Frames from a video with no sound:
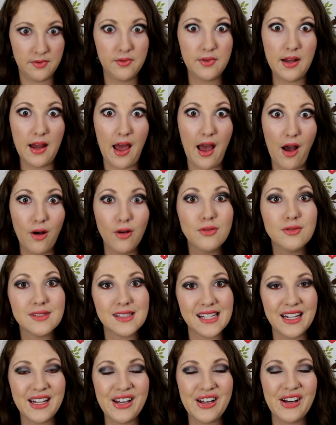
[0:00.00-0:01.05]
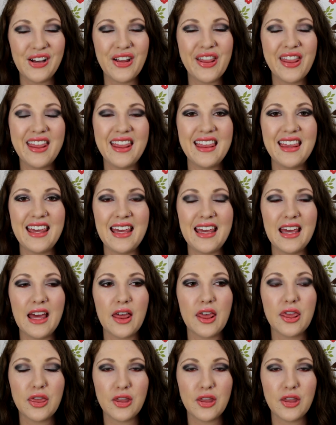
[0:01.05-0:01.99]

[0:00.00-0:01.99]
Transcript: now till the